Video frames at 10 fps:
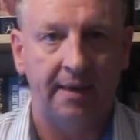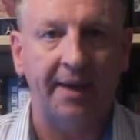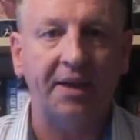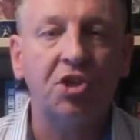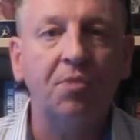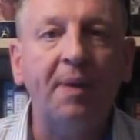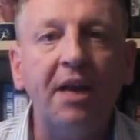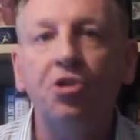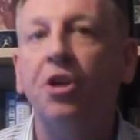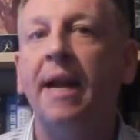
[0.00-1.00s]
and
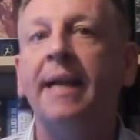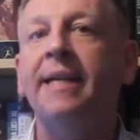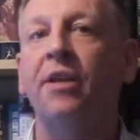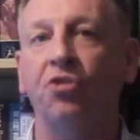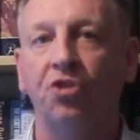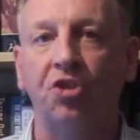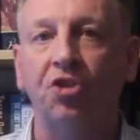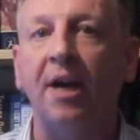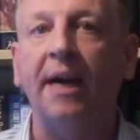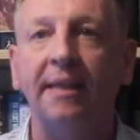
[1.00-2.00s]
express your anger on
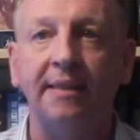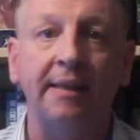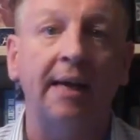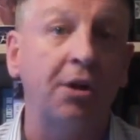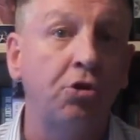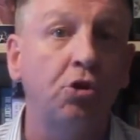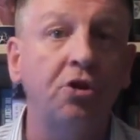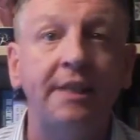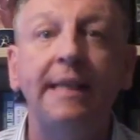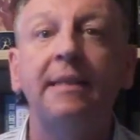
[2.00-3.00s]
society and
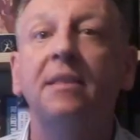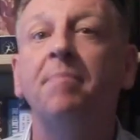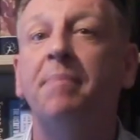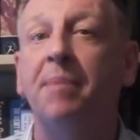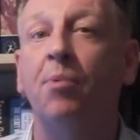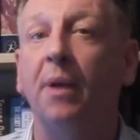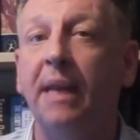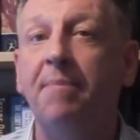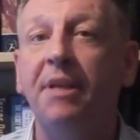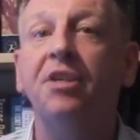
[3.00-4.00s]
good, decent people. Well,
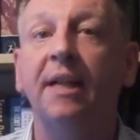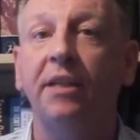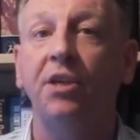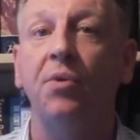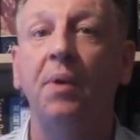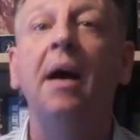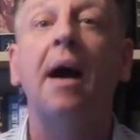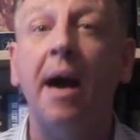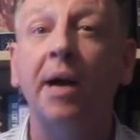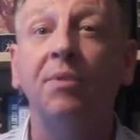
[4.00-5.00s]
let me tell you,
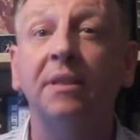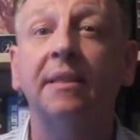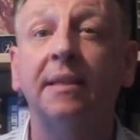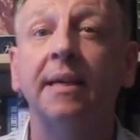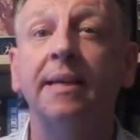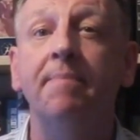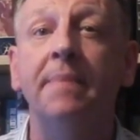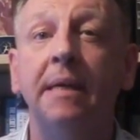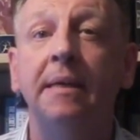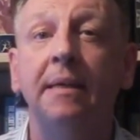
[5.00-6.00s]
I was the same.
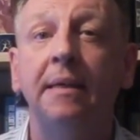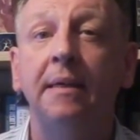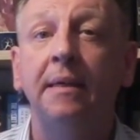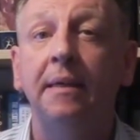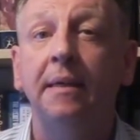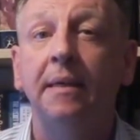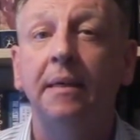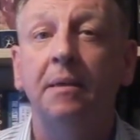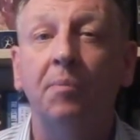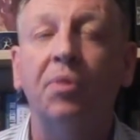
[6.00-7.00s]

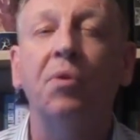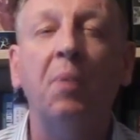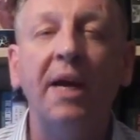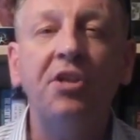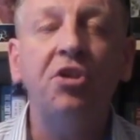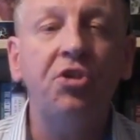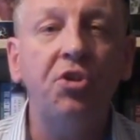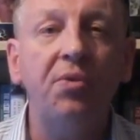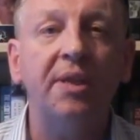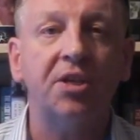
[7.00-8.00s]
But the way to
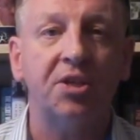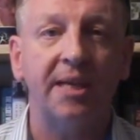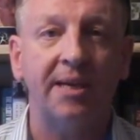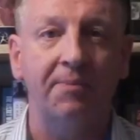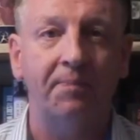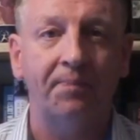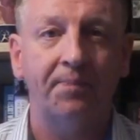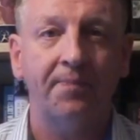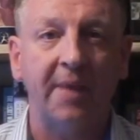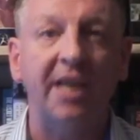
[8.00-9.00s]
do this now
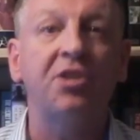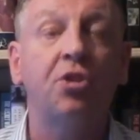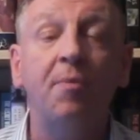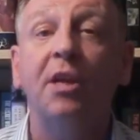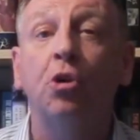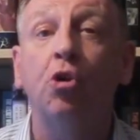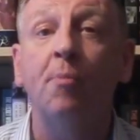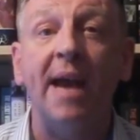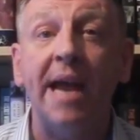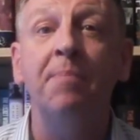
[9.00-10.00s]
is to
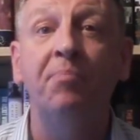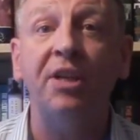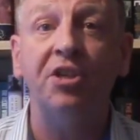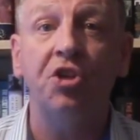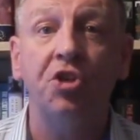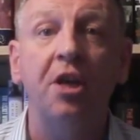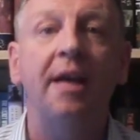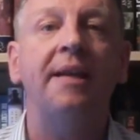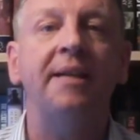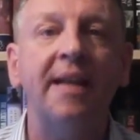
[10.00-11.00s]
become a British
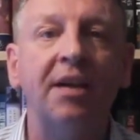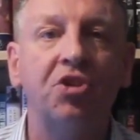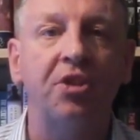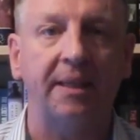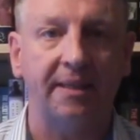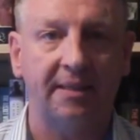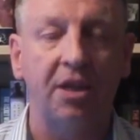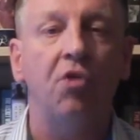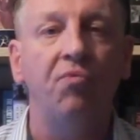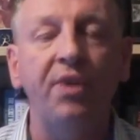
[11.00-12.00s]
nationalist.
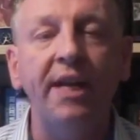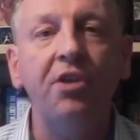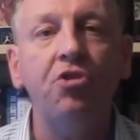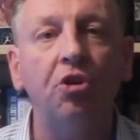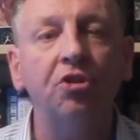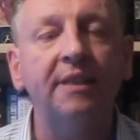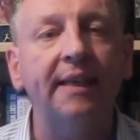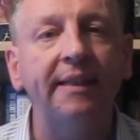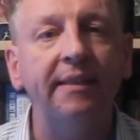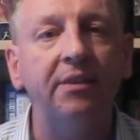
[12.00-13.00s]
Read John
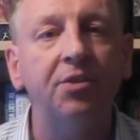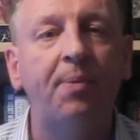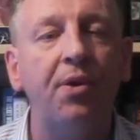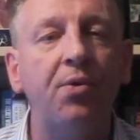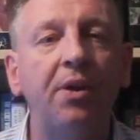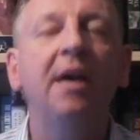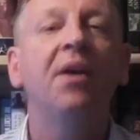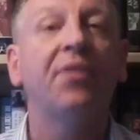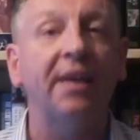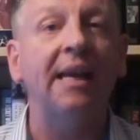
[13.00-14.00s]
Tyndall's book,
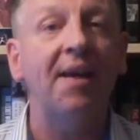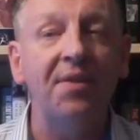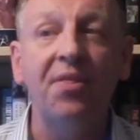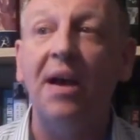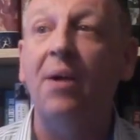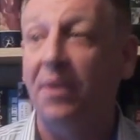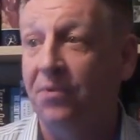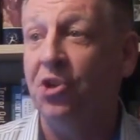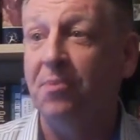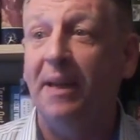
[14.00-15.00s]
The 11th Hour. I've
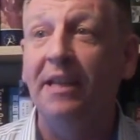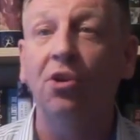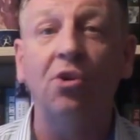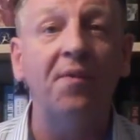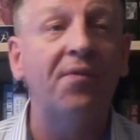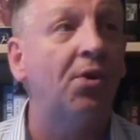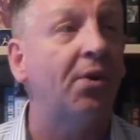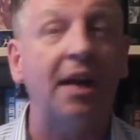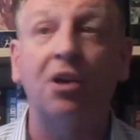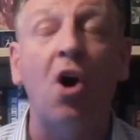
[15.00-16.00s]
just been looking
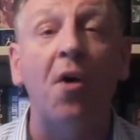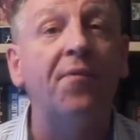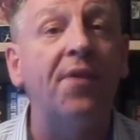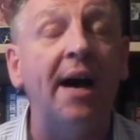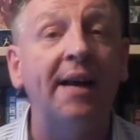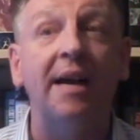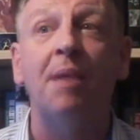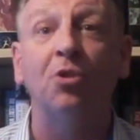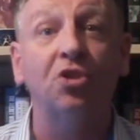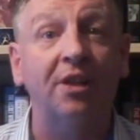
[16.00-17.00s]
for it. I can't find it.
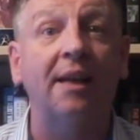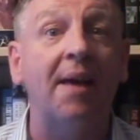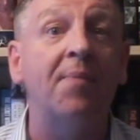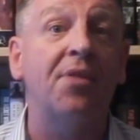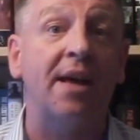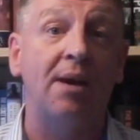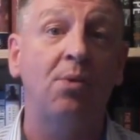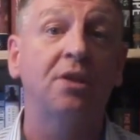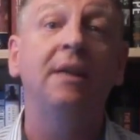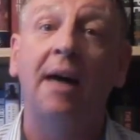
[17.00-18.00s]
I must have lent that
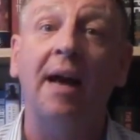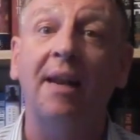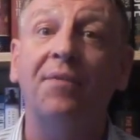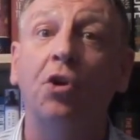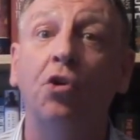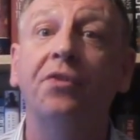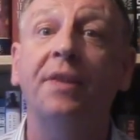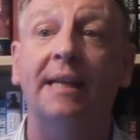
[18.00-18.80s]
out. I'll have to hunt